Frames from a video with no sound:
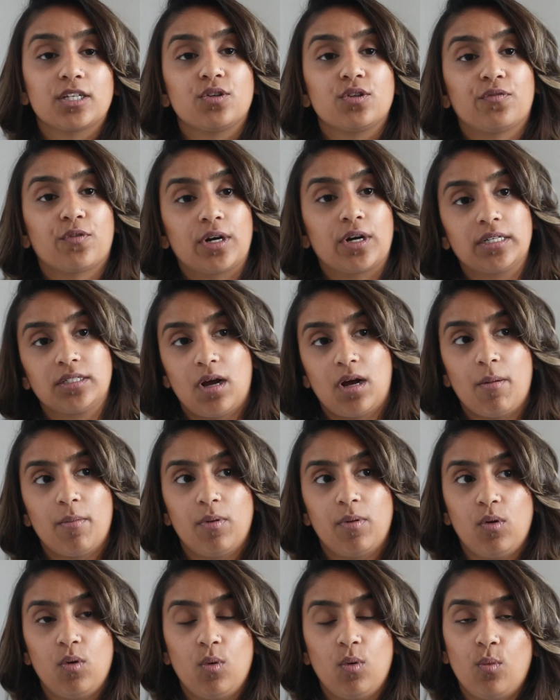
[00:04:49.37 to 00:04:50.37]
So for
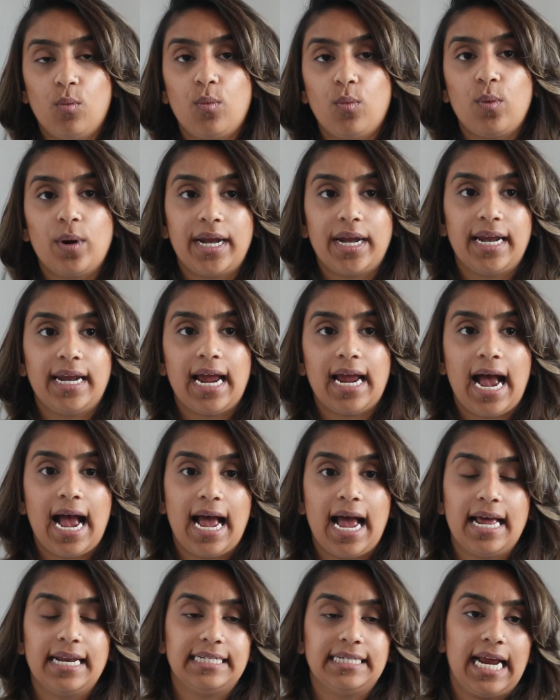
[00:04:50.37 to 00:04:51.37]
example, we
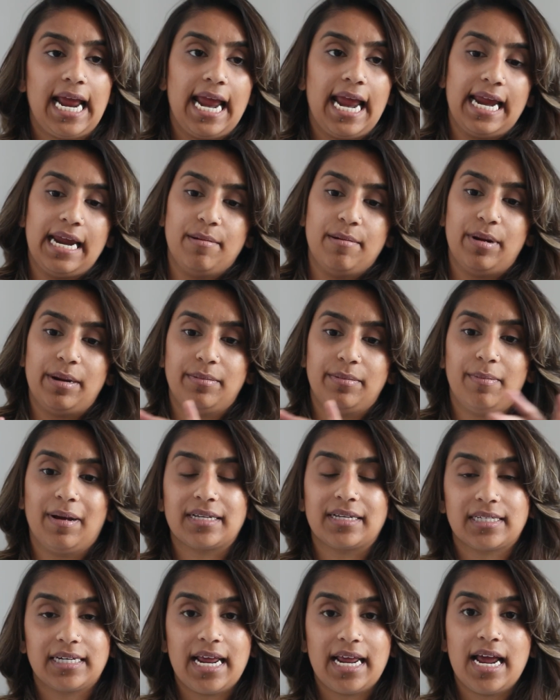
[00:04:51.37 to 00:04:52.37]
had a baby
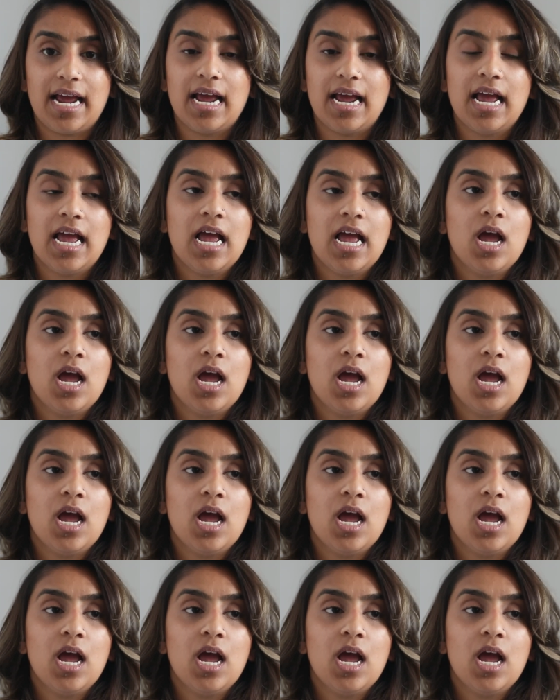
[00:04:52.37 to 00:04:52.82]
bassinet